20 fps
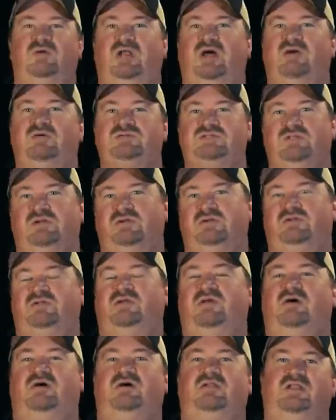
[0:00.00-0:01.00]
when I was learning to
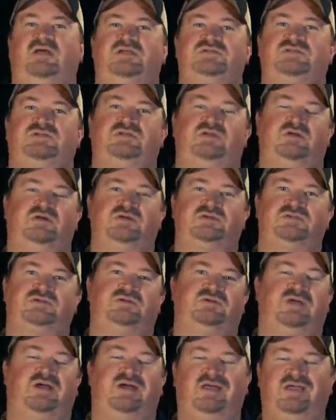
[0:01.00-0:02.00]
call as a
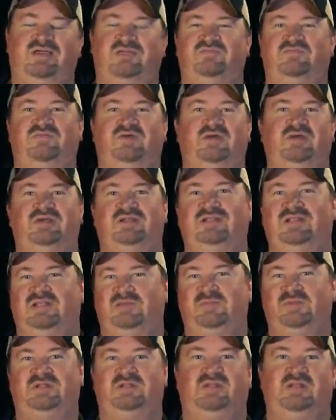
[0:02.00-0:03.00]
youngster, I had very
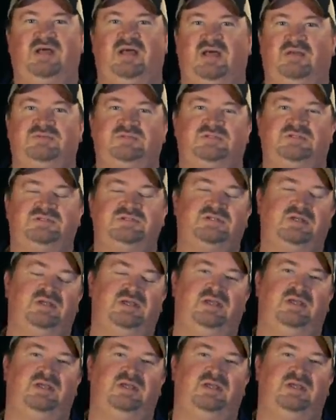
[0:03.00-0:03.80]
limited options.